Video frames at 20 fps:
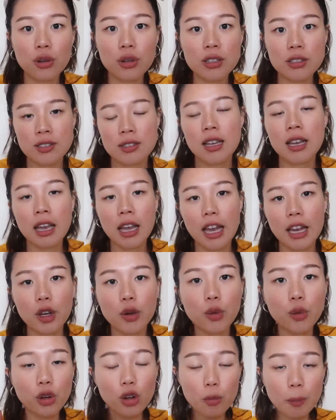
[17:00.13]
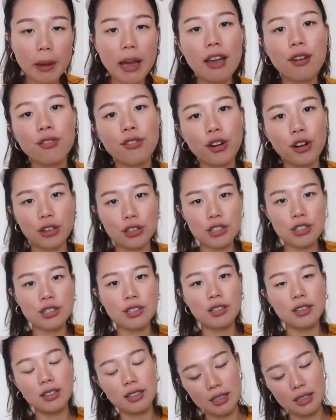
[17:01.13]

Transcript: It's a group effort.